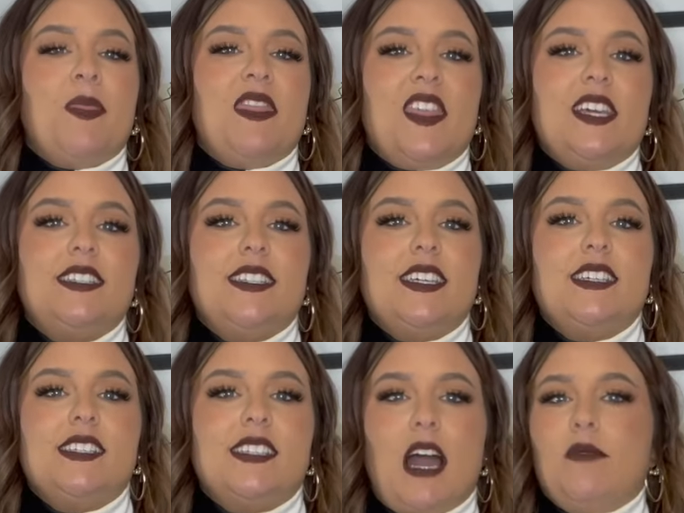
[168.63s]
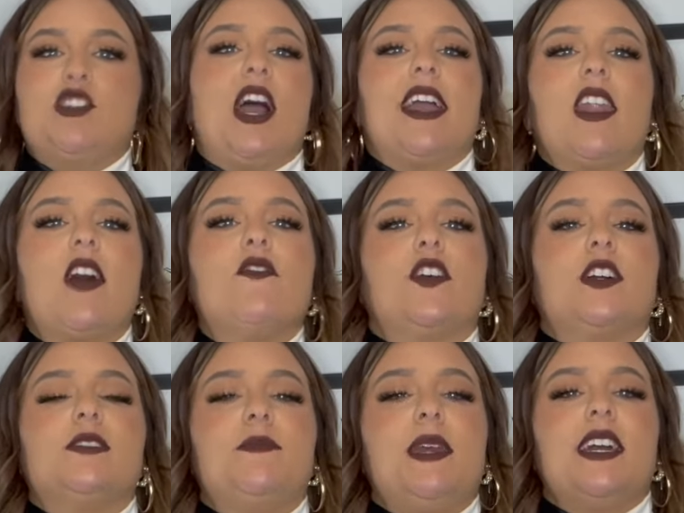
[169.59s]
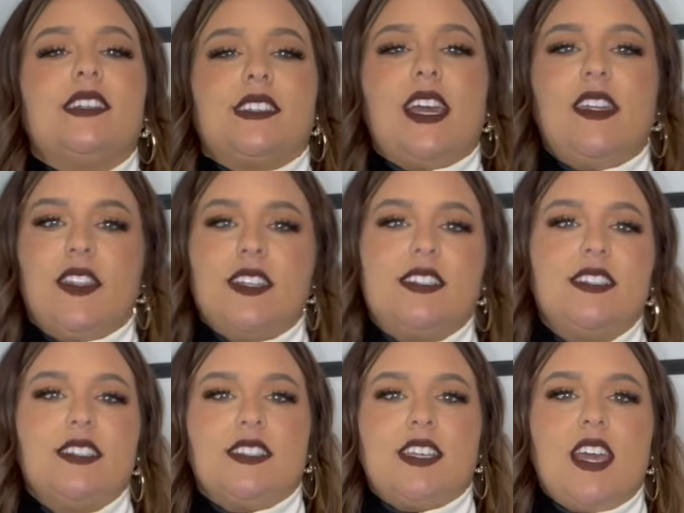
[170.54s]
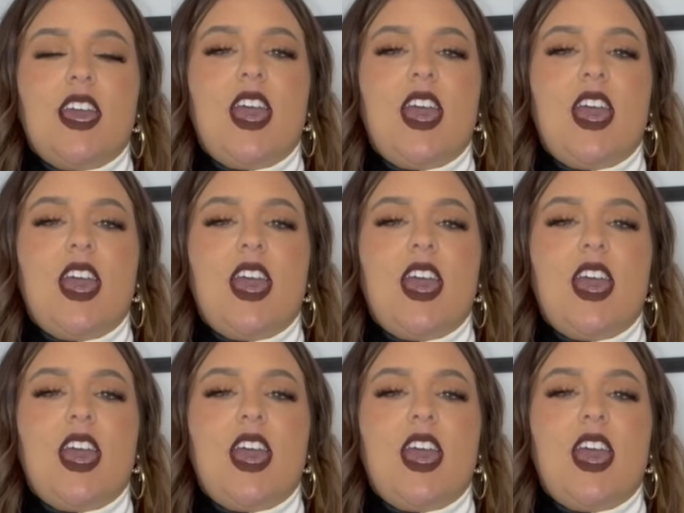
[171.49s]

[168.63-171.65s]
this is i'm trying it on first because like this is